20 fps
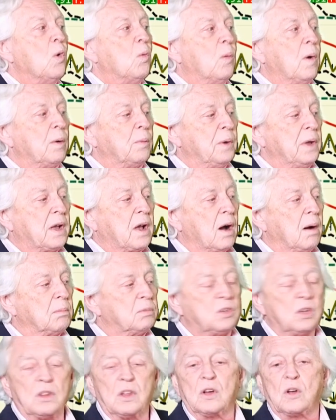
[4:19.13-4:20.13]
When we
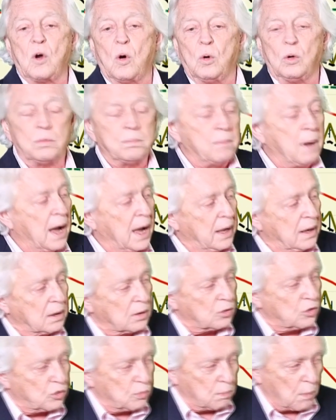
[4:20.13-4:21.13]
come to the gold
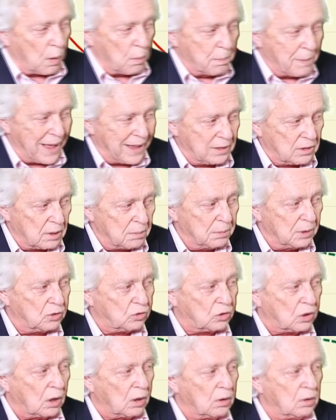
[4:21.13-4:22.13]
miners, momentum
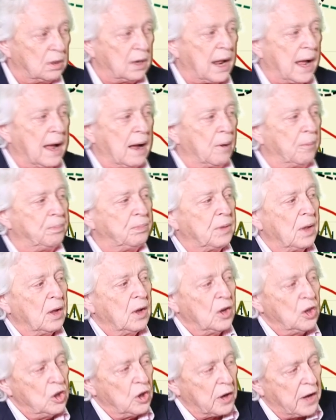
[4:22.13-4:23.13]
is turned down.
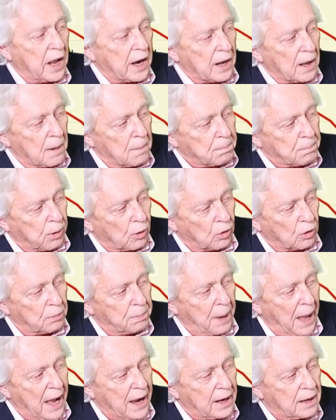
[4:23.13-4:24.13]
You're getting a
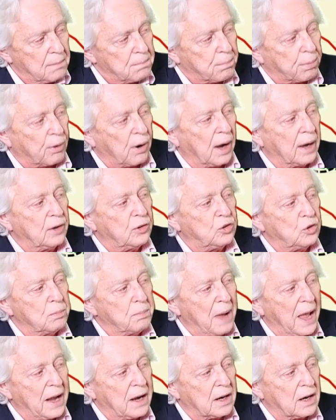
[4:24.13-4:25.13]
pullback in price. You
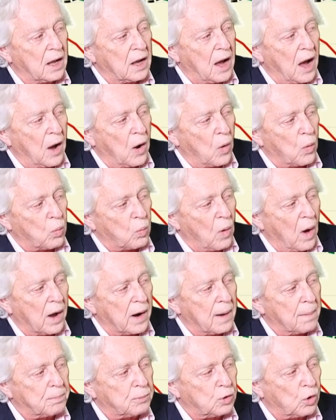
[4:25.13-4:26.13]
made a
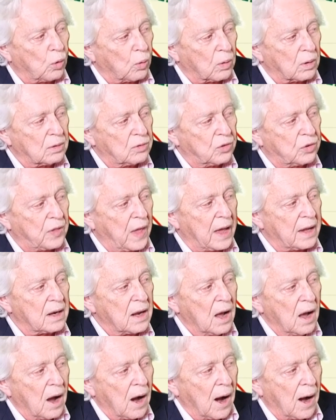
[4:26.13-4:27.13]
run up towards that
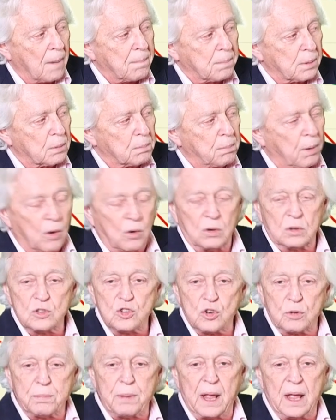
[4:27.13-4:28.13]
upper
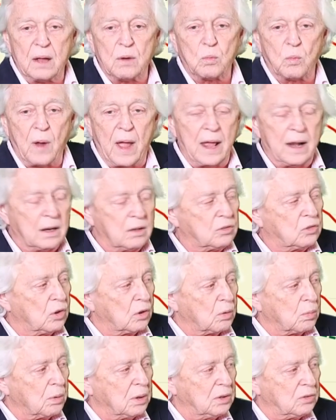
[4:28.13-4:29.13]
Bollinger Band, ran into
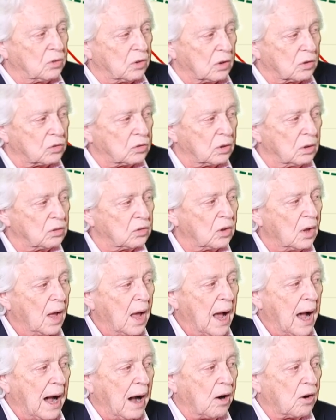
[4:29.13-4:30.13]
the resistance.
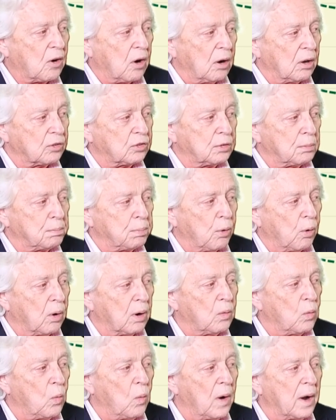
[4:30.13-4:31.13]
I'll call
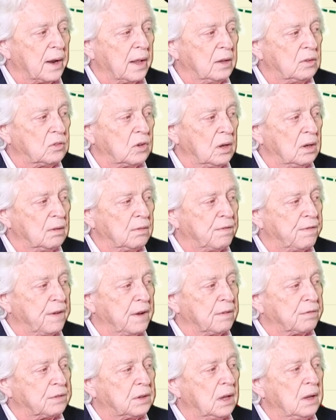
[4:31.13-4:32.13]
support
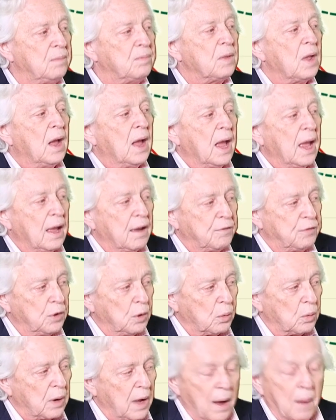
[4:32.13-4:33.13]
118.50. If
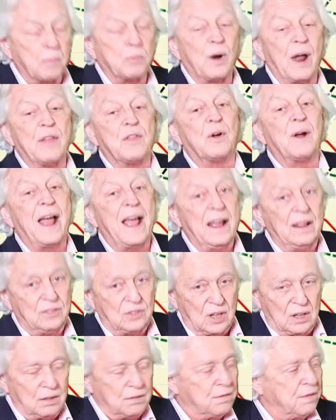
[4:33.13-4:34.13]
you, rather
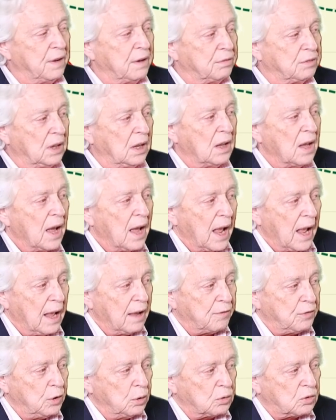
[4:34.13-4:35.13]
18.50.
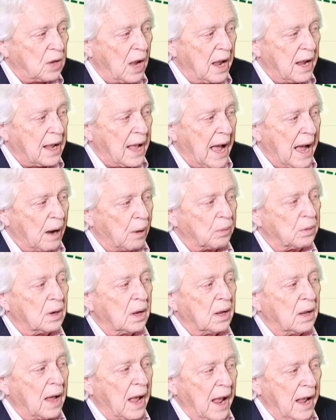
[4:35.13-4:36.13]
If you take out
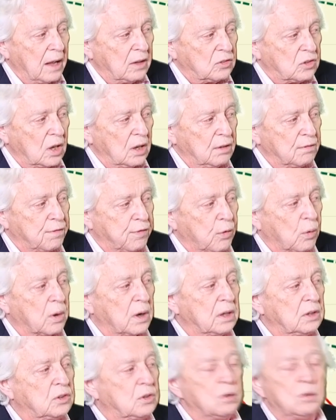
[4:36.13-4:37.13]

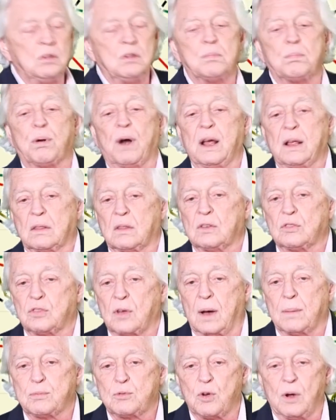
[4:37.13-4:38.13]
1842, you break this
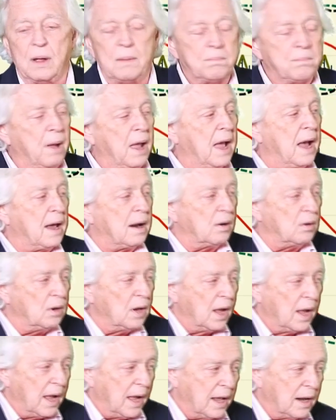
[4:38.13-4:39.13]
uptrend pattern.
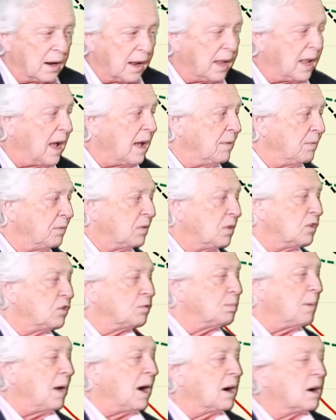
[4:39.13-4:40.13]
And again,
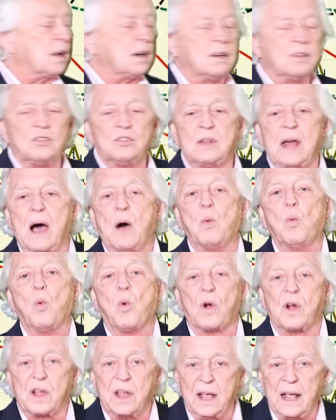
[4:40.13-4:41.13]
this market is now
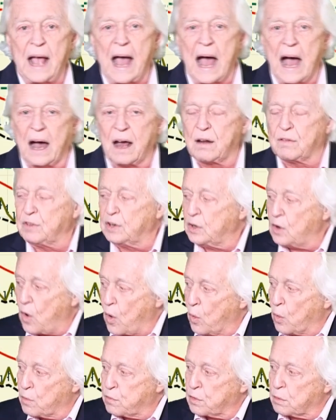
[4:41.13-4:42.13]
working out of an
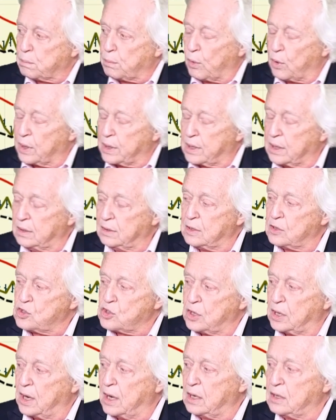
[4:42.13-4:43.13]
overbought
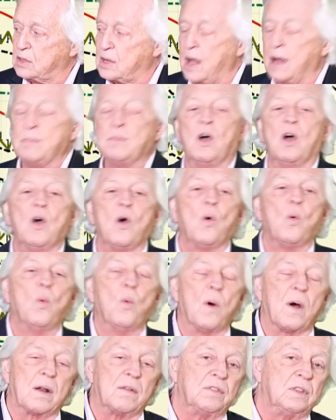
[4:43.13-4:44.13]
condition. Anytime
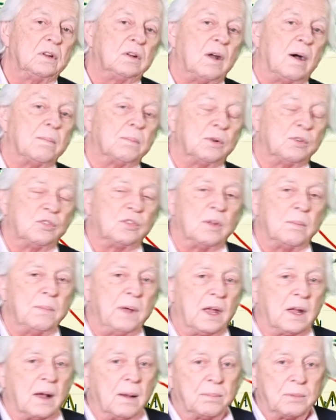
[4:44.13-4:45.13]
one of the numbers that
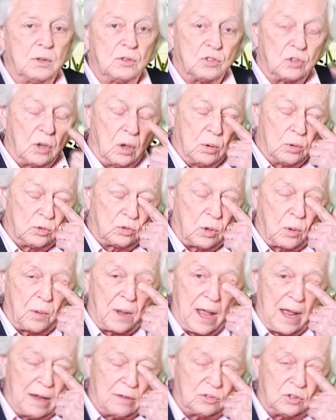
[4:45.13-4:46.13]
make up the slow
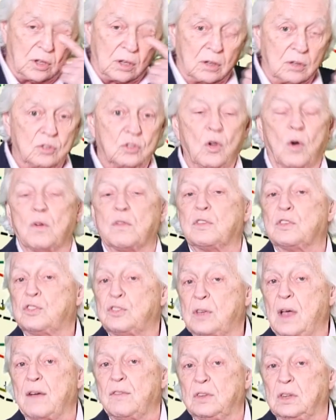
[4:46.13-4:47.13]
stochastic is over
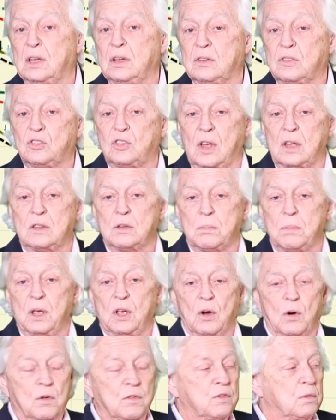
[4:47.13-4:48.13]
70, it's said to
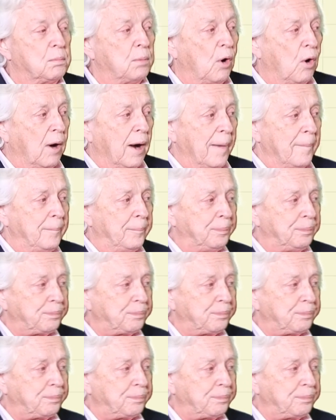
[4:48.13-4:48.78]
be overbought.